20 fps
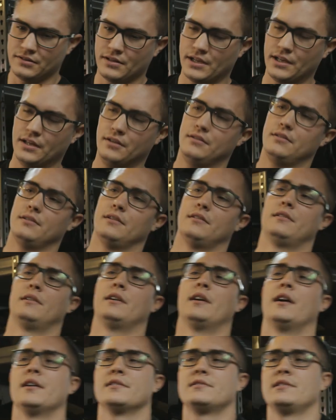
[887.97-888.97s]

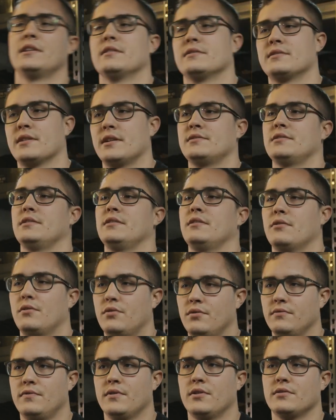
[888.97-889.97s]
sanitizing
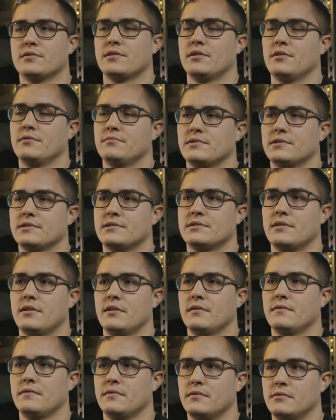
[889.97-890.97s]
old folks' homes and
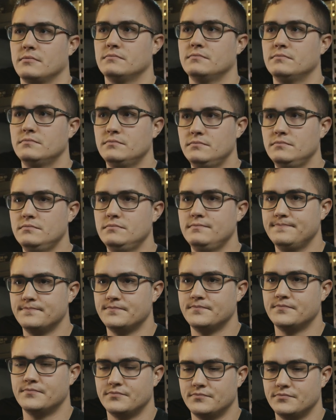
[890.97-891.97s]
stuff. I didn't know that.
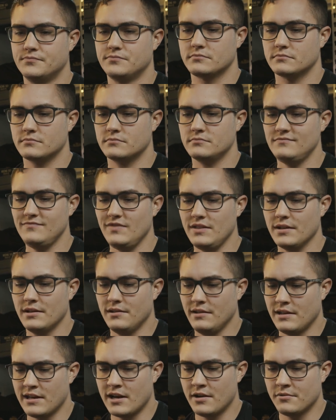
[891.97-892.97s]

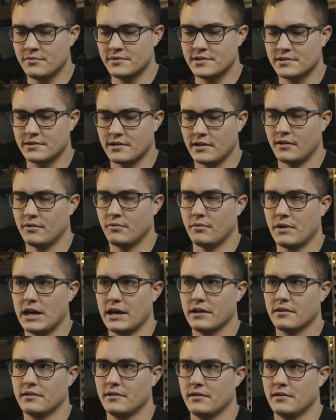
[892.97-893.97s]
Yeah, it was kind of
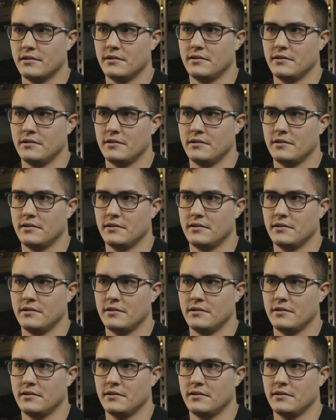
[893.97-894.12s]
whack.